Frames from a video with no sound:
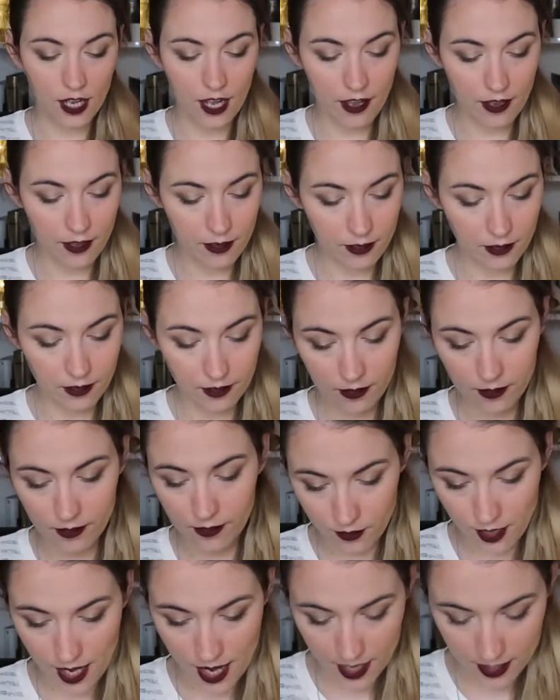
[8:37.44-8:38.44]
I
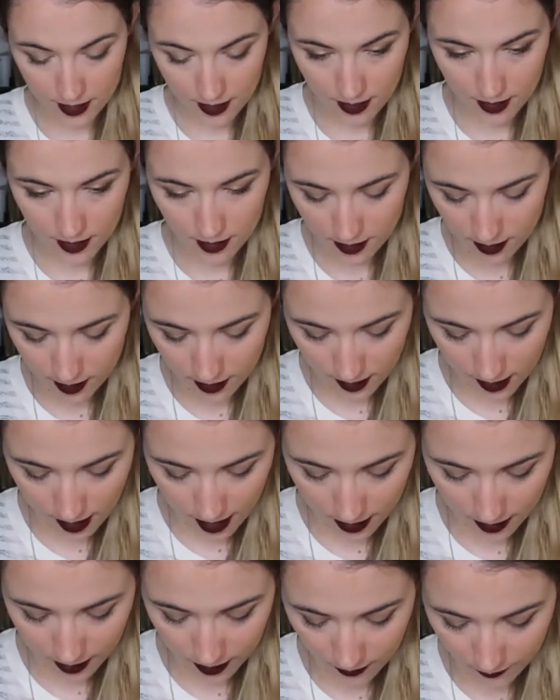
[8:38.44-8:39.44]
read
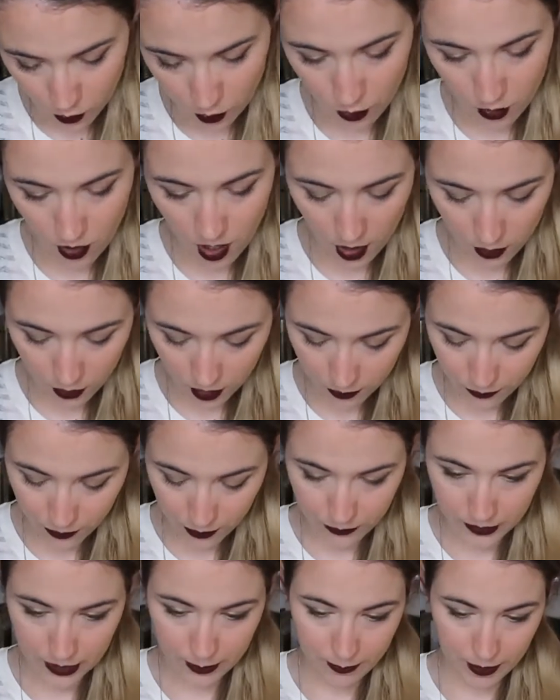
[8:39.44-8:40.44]
like
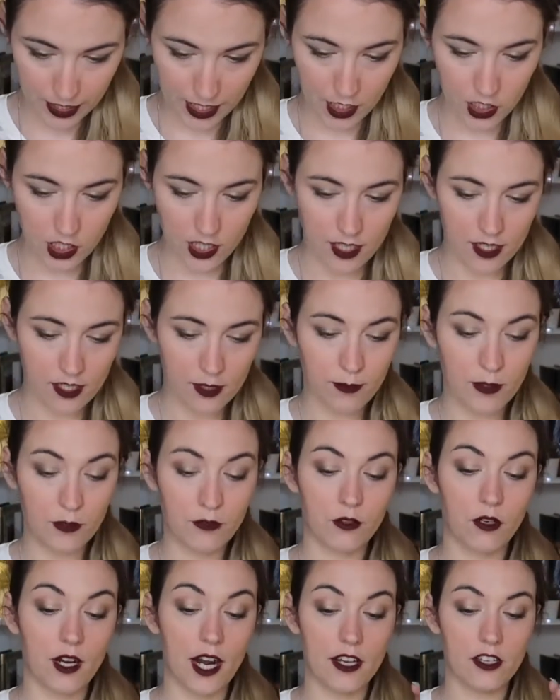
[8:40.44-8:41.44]
250 pages
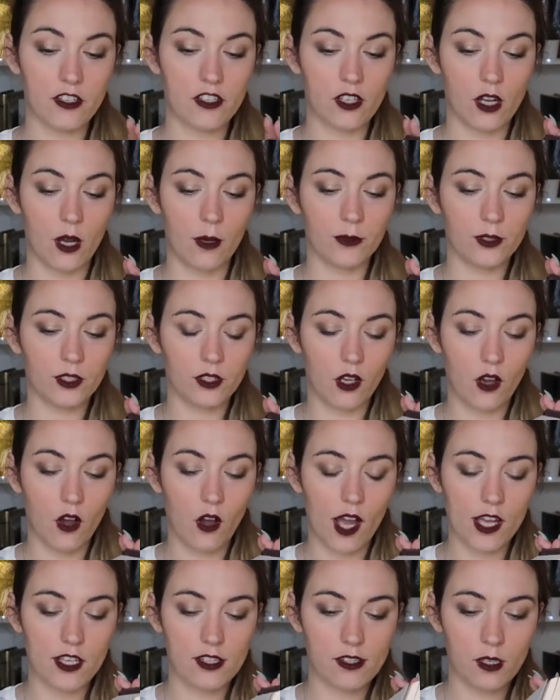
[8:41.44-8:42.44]
before I stopped. So
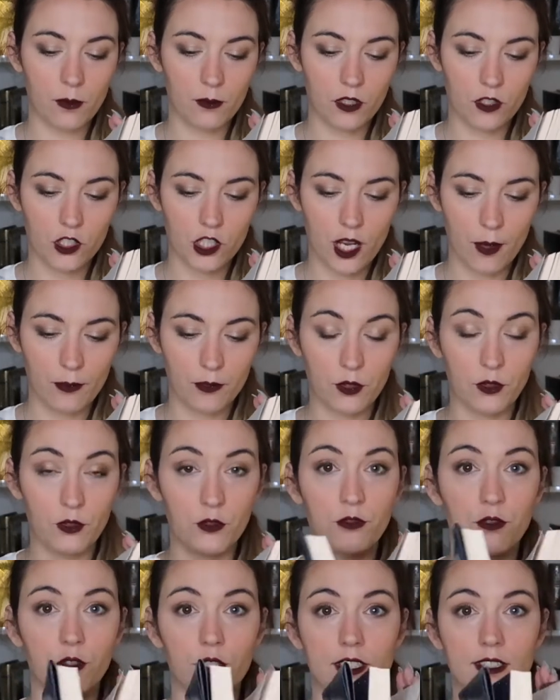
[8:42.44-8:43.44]
I stopped on chapter
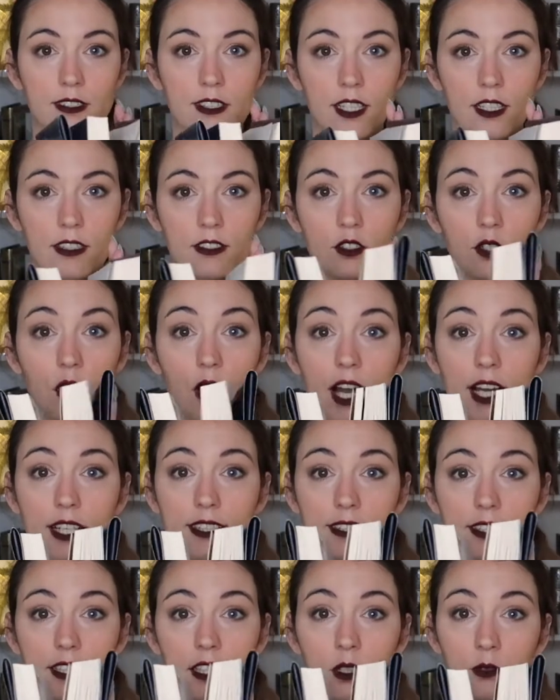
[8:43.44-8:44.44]
46. So I
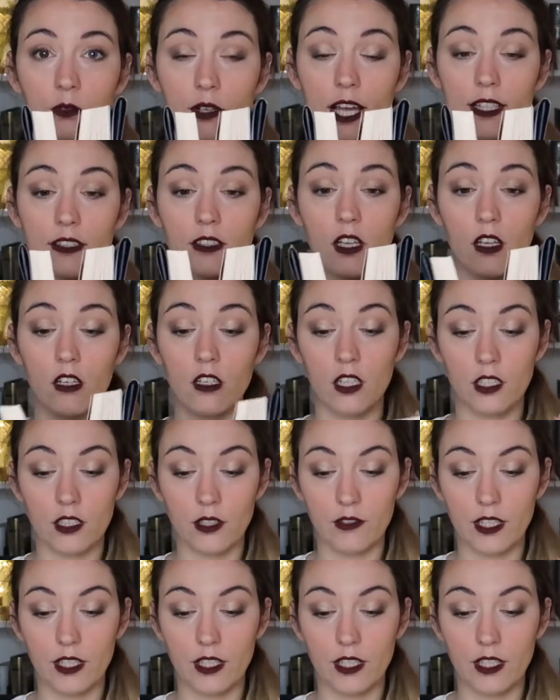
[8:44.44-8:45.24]
still read a lot of